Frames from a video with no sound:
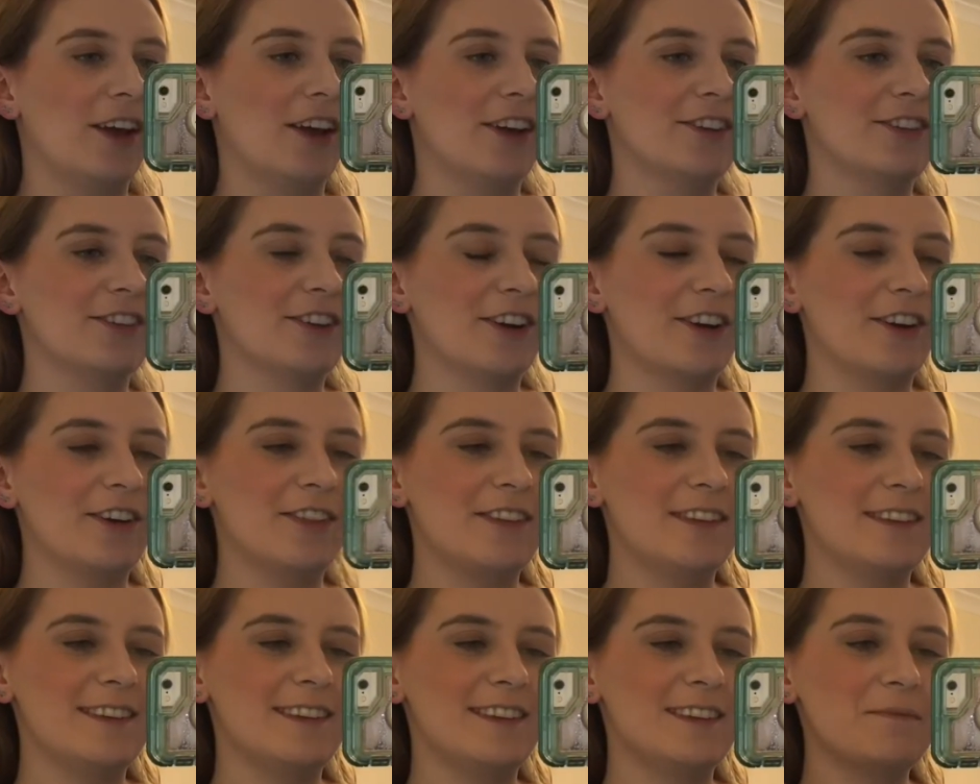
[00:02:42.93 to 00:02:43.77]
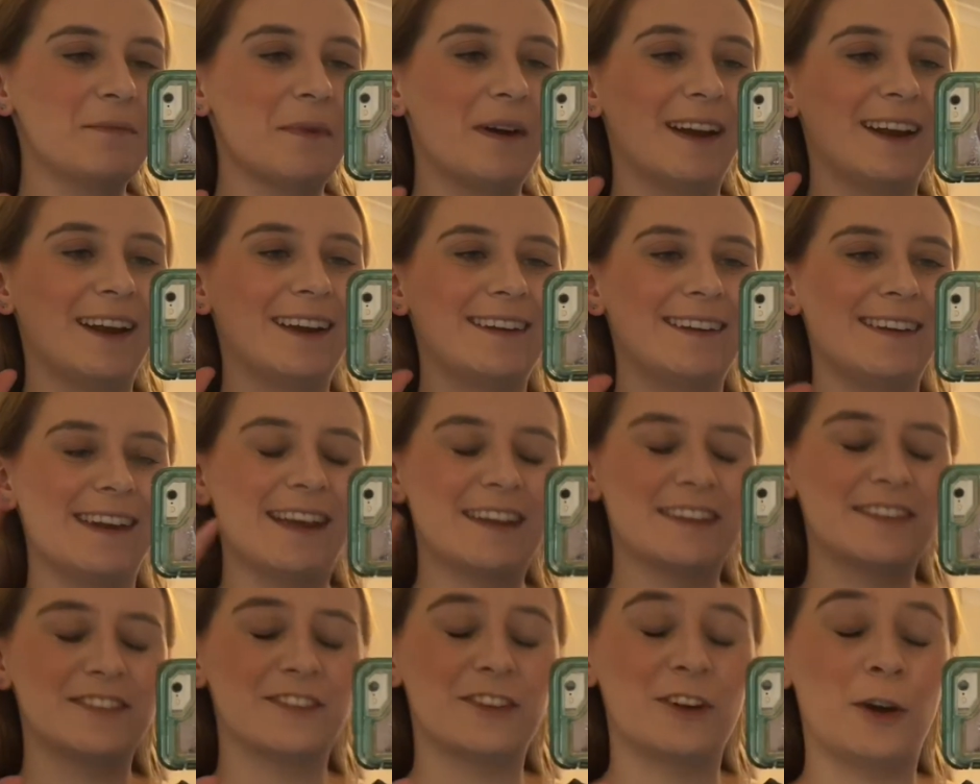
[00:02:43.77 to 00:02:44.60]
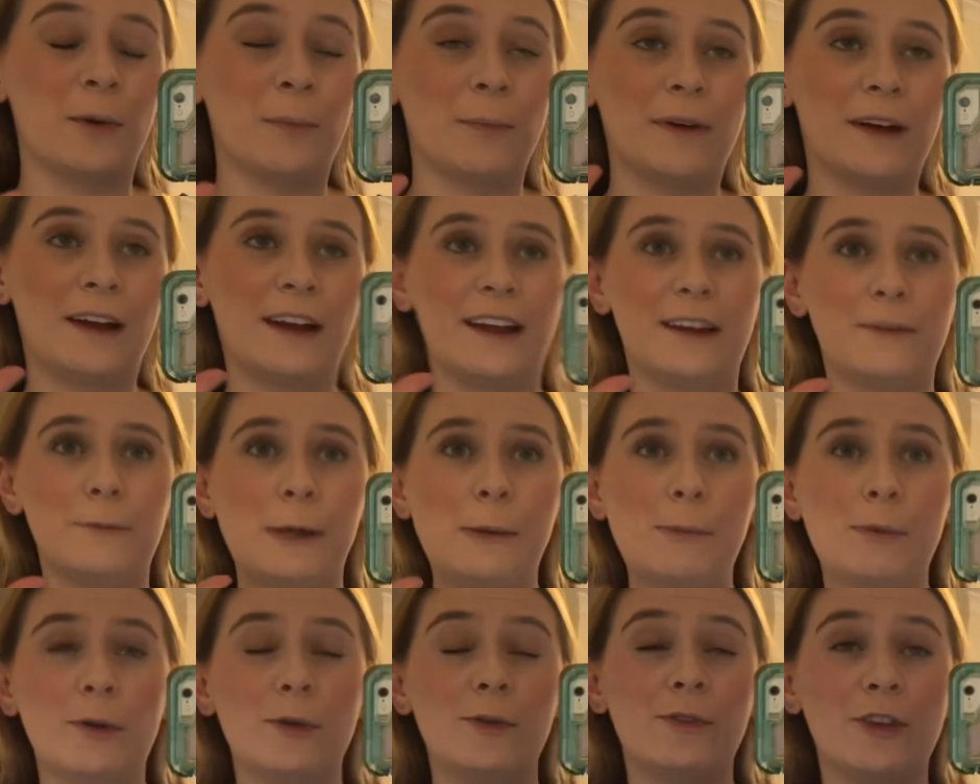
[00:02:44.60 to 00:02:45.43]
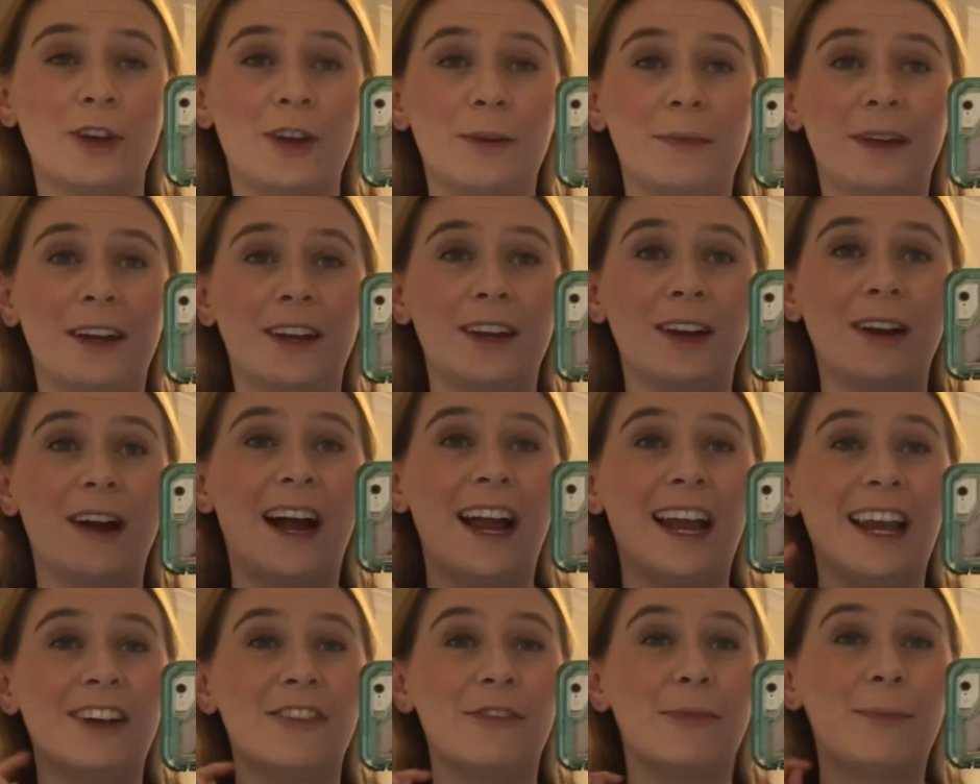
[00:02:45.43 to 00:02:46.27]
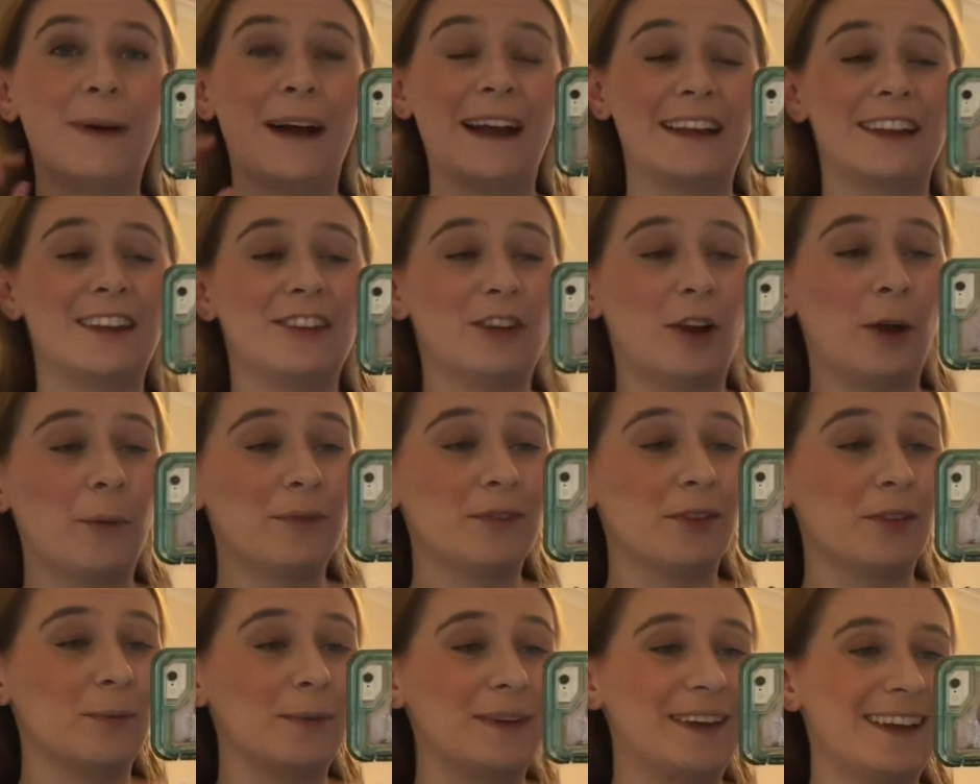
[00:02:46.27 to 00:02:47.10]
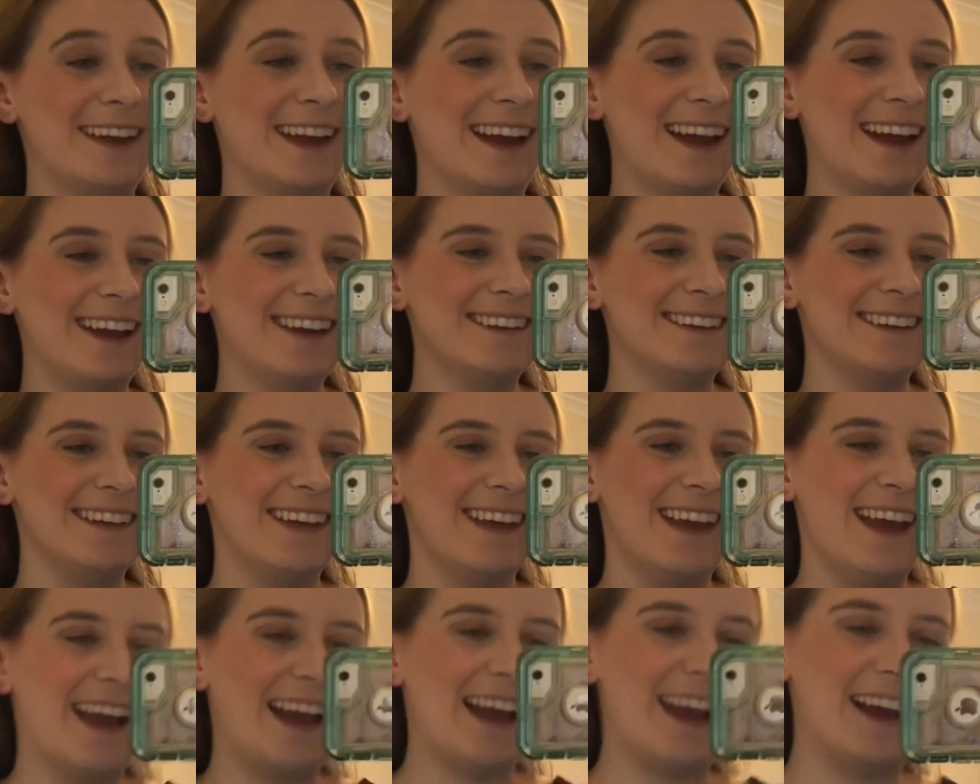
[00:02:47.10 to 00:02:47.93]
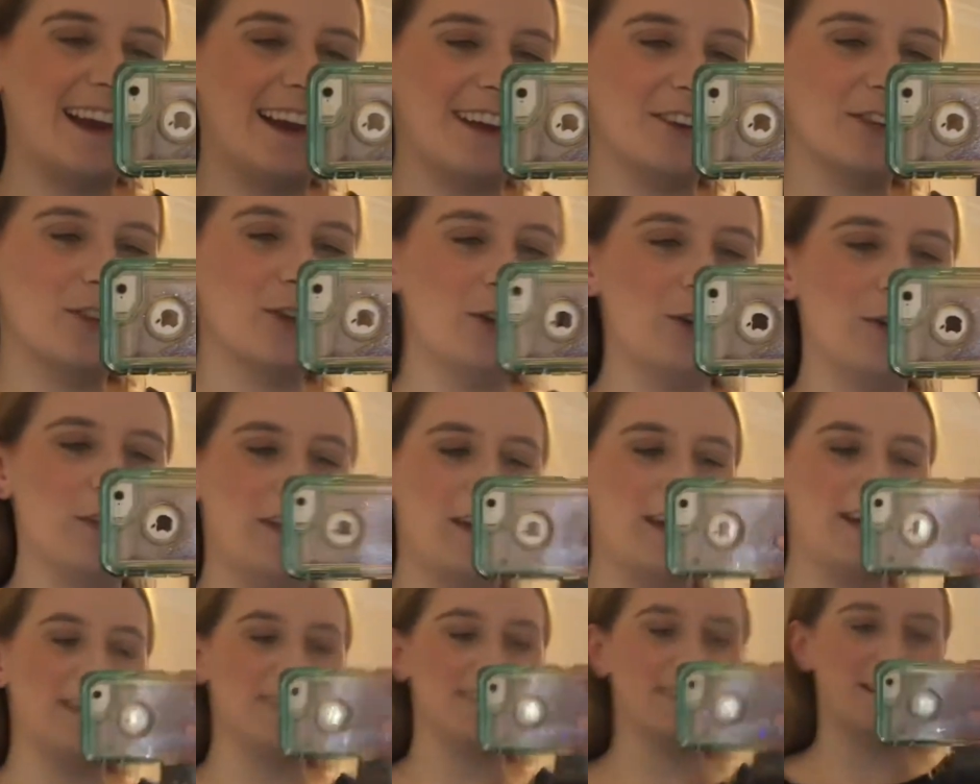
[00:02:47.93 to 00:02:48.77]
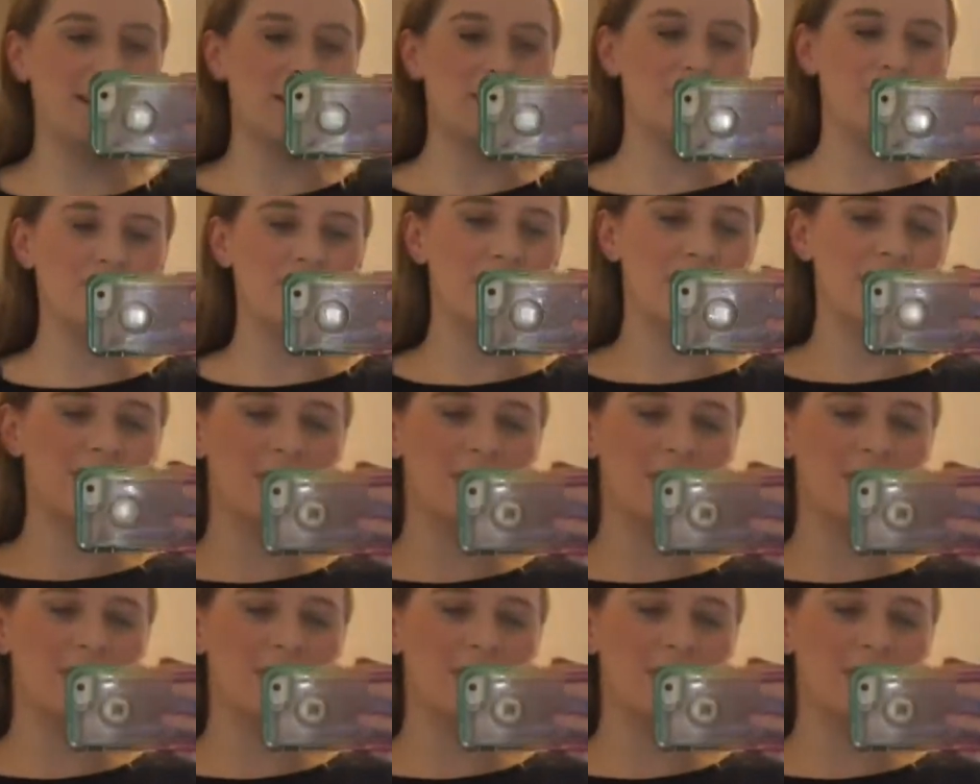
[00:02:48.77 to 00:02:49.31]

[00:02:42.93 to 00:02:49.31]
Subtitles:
So this is my next top and people who know I love baggy tops for the weekend, and I saw this. It was just